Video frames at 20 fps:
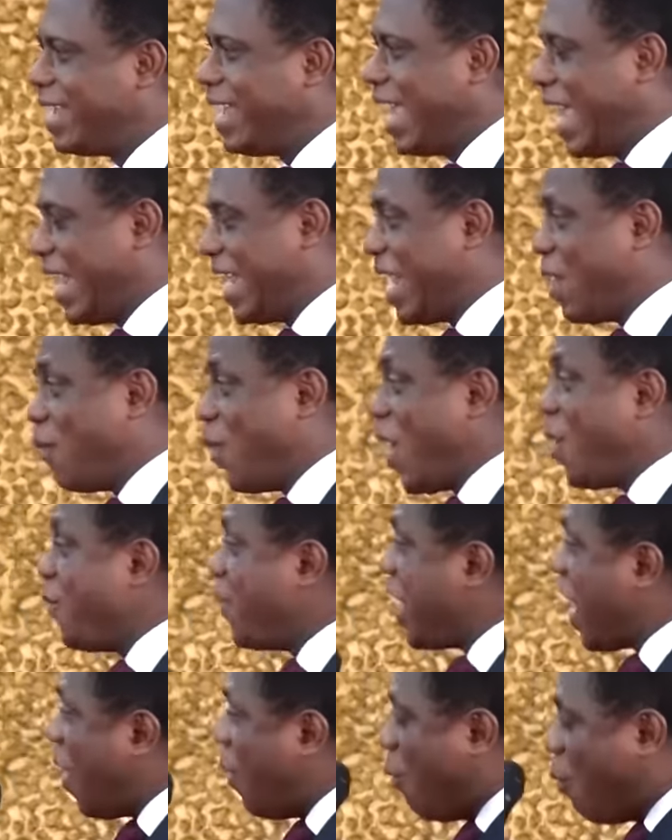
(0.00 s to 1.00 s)
And then when
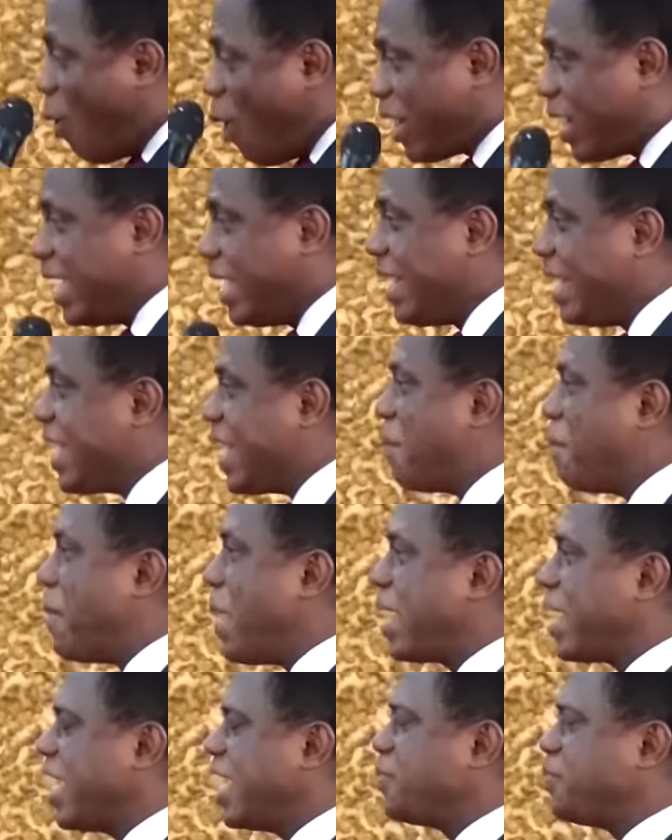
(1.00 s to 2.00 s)
we are walking in the
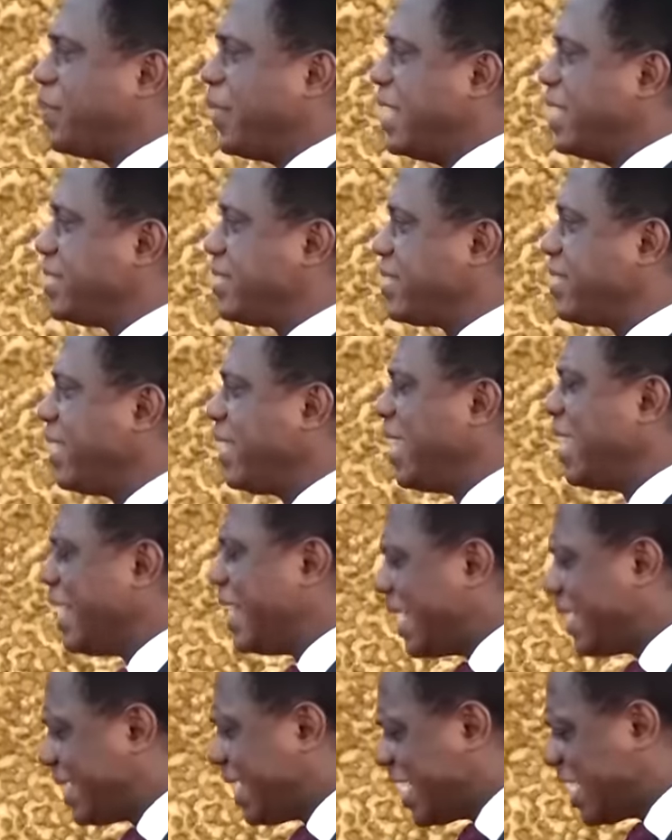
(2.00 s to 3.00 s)
marketplace,
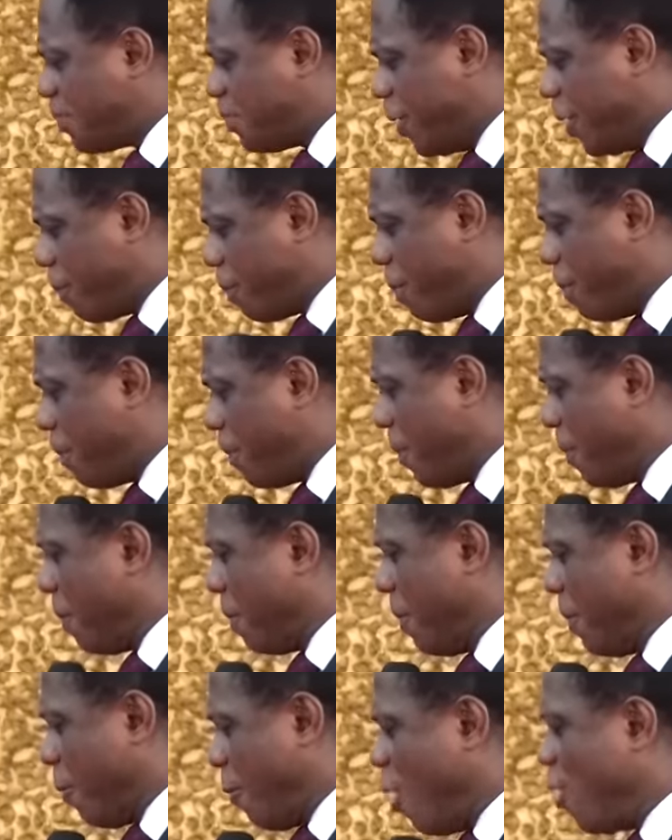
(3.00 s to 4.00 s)
let us be
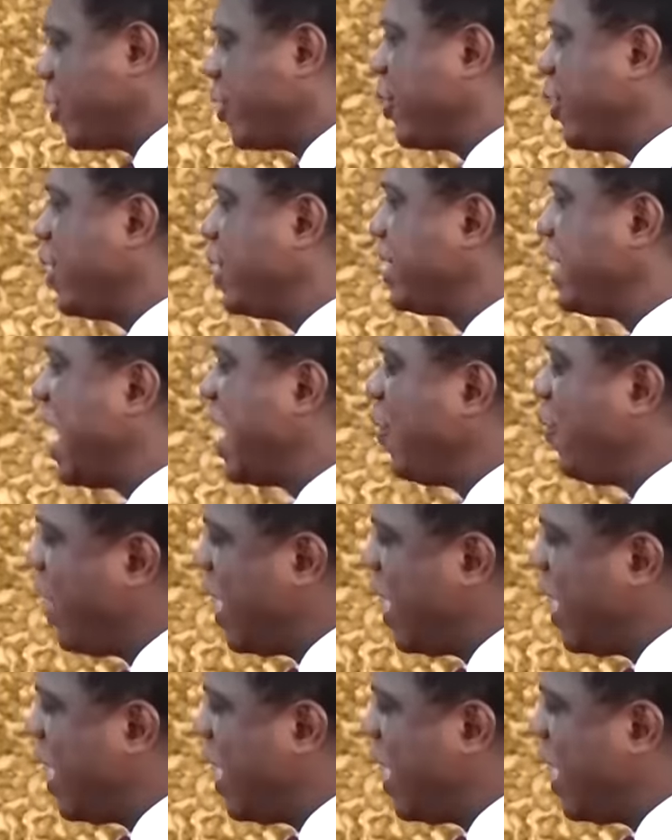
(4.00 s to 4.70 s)
conscious that we